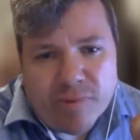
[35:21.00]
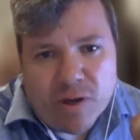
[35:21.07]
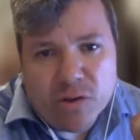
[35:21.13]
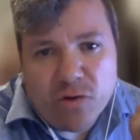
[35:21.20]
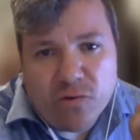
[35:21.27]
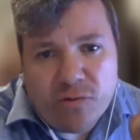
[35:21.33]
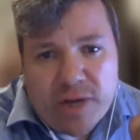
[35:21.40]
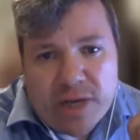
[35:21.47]

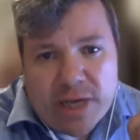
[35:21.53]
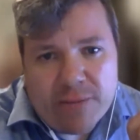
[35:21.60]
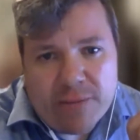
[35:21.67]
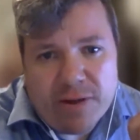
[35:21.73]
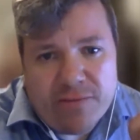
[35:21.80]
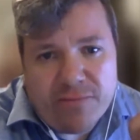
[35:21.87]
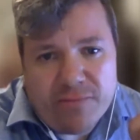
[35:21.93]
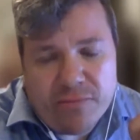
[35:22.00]
So if
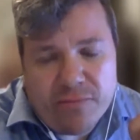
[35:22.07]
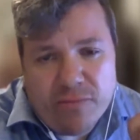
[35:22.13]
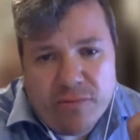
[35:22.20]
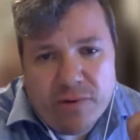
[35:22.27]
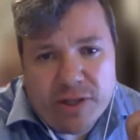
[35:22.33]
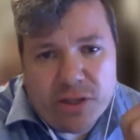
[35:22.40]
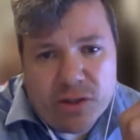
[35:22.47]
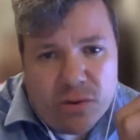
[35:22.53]

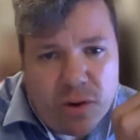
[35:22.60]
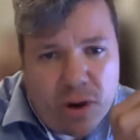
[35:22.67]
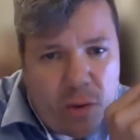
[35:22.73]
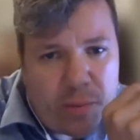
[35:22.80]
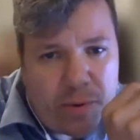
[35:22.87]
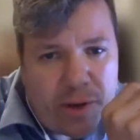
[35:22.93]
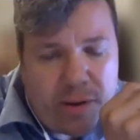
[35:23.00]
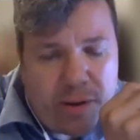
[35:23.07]
we do
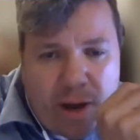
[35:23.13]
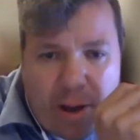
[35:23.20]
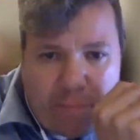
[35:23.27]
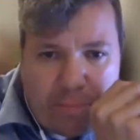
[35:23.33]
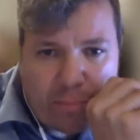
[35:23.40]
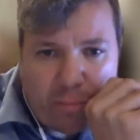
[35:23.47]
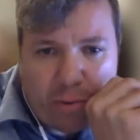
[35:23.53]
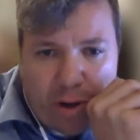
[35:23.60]
open
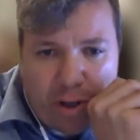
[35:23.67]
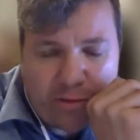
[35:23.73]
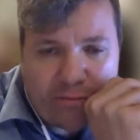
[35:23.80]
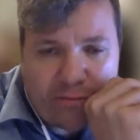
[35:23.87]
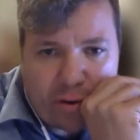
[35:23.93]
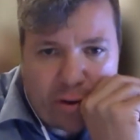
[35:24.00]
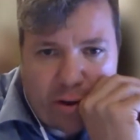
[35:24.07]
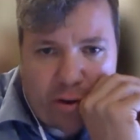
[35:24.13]
up
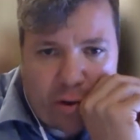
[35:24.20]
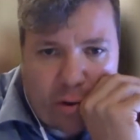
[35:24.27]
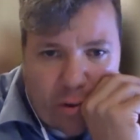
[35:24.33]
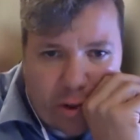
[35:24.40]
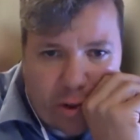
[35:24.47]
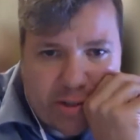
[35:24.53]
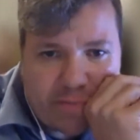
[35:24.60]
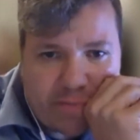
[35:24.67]
Wallingford
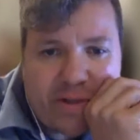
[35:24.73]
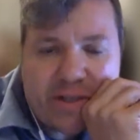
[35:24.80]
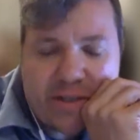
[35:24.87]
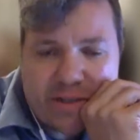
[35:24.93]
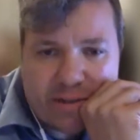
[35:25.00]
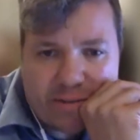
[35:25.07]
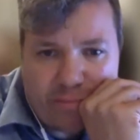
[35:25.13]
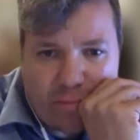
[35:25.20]
or some of
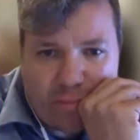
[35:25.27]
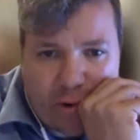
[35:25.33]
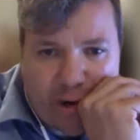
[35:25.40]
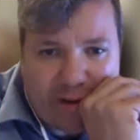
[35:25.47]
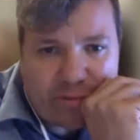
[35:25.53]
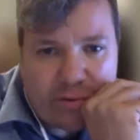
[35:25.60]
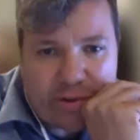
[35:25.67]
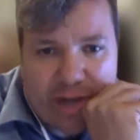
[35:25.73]
these more
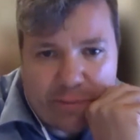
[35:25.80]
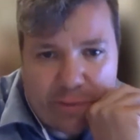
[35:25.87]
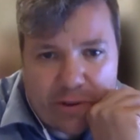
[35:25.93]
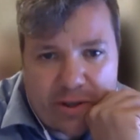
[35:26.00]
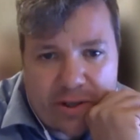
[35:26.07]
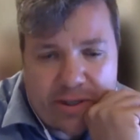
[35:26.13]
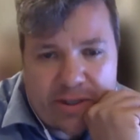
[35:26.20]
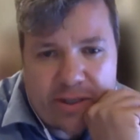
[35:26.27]
affluent
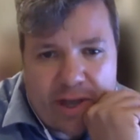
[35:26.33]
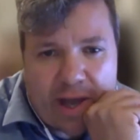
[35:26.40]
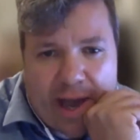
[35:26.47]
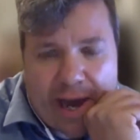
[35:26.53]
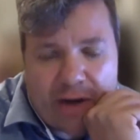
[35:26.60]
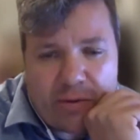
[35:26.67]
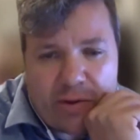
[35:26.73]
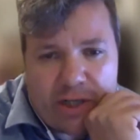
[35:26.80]
neighborhoods,
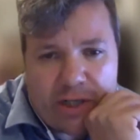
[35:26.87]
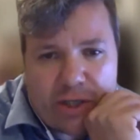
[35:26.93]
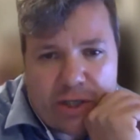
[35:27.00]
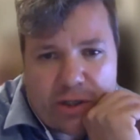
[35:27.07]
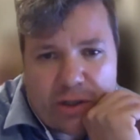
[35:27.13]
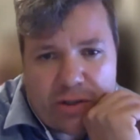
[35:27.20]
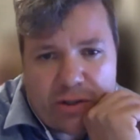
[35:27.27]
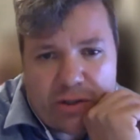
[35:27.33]
how do we
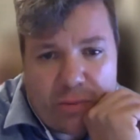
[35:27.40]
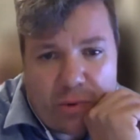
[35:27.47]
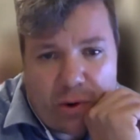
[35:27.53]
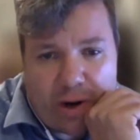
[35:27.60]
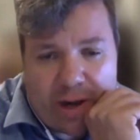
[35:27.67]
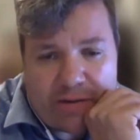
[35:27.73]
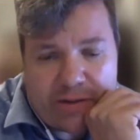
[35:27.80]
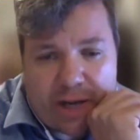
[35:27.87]
do
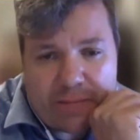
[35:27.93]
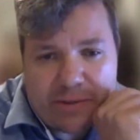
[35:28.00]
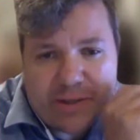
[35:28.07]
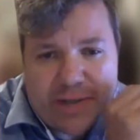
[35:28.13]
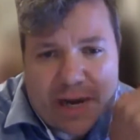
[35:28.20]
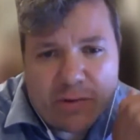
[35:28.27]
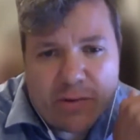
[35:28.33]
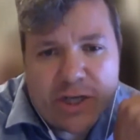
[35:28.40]
more housing
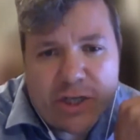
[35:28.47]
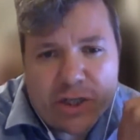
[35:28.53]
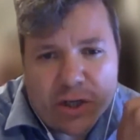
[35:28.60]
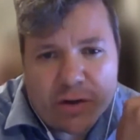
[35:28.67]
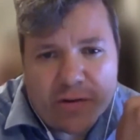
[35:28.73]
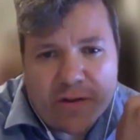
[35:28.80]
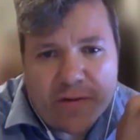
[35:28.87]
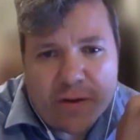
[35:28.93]
options? How do we
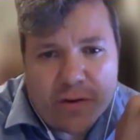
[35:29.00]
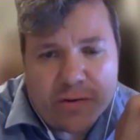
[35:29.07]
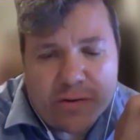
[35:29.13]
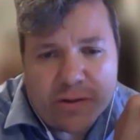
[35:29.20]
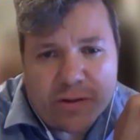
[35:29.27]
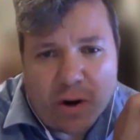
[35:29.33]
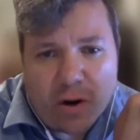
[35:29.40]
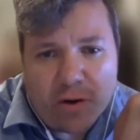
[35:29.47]
ensure that
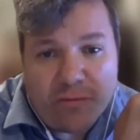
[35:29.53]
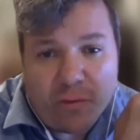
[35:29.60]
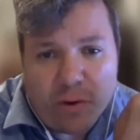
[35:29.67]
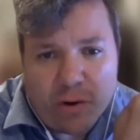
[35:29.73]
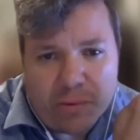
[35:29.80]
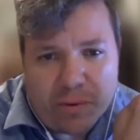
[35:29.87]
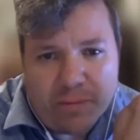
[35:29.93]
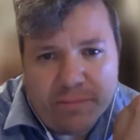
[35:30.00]
those are
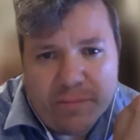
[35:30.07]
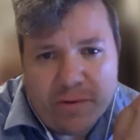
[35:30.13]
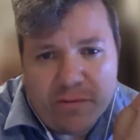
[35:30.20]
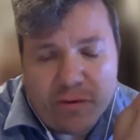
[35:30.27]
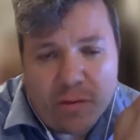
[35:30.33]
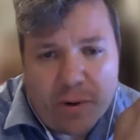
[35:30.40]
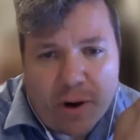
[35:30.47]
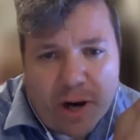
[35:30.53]
affordable
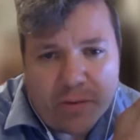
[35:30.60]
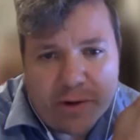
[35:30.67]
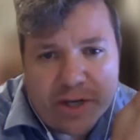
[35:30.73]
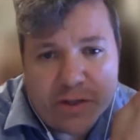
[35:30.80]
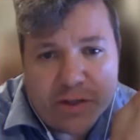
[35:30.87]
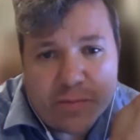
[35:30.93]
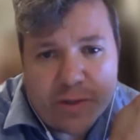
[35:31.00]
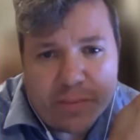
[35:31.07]
for a broad
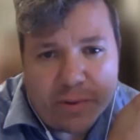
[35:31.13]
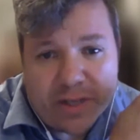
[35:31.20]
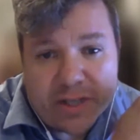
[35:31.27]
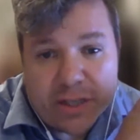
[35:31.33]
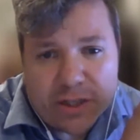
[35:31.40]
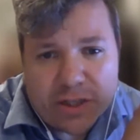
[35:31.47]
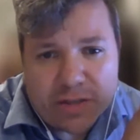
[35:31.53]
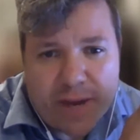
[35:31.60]
range of people?
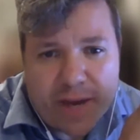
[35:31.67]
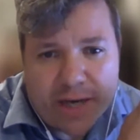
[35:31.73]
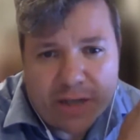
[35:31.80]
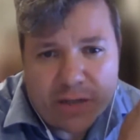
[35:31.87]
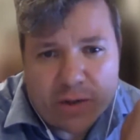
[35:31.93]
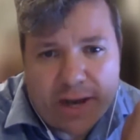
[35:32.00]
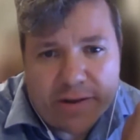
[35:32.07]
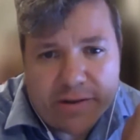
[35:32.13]
Is it just
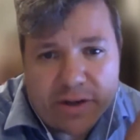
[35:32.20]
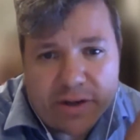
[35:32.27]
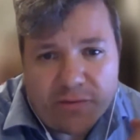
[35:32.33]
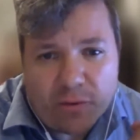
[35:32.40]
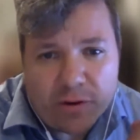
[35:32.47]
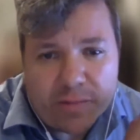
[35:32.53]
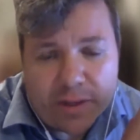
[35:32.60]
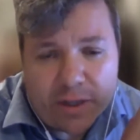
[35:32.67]
mandatory housing
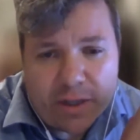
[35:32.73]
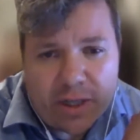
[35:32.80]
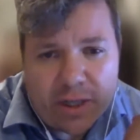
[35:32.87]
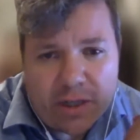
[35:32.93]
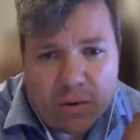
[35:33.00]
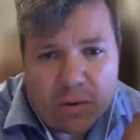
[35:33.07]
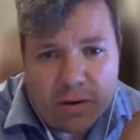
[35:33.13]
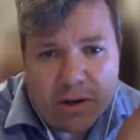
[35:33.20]

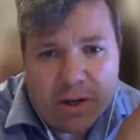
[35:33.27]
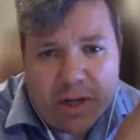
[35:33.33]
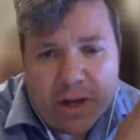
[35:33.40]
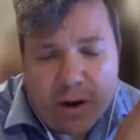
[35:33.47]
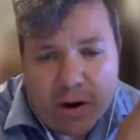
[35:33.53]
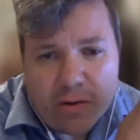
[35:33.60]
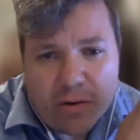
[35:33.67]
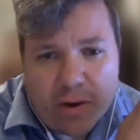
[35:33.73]
affordability, or
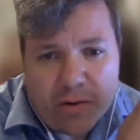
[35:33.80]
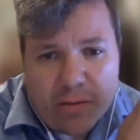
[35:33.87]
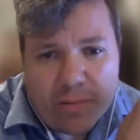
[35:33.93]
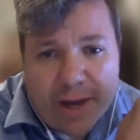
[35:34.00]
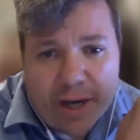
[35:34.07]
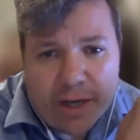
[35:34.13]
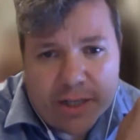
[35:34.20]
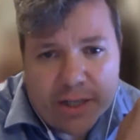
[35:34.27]
are there other
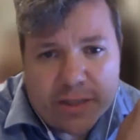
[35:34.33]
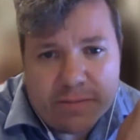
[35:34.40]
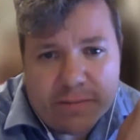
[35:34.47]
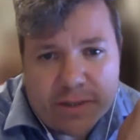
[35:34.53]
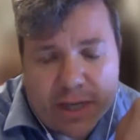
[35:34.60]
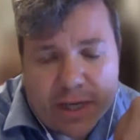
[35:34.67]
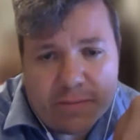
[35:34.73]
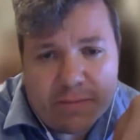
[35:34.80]

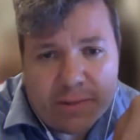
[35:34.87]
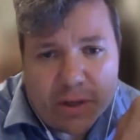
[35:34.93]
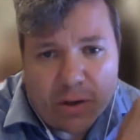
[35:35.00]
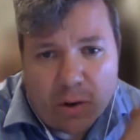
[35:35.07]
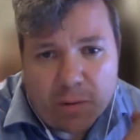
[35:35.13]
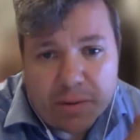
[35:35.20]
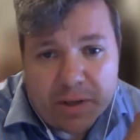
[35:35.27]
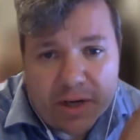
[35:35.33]
mechanisms that can be
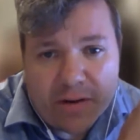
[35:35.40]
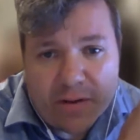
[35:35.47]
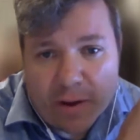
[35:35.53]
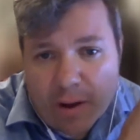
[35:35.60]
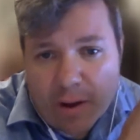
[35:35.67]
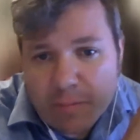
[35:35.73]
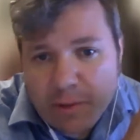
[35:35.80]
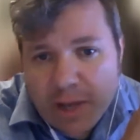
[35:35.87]
incorporated in the
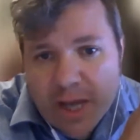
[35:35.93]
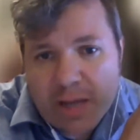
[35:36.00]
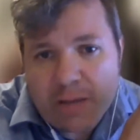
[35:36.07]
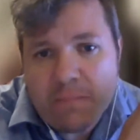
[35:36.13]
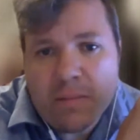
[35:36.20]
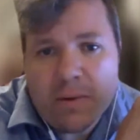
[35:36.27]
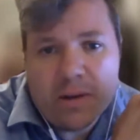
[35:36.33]
comp plan?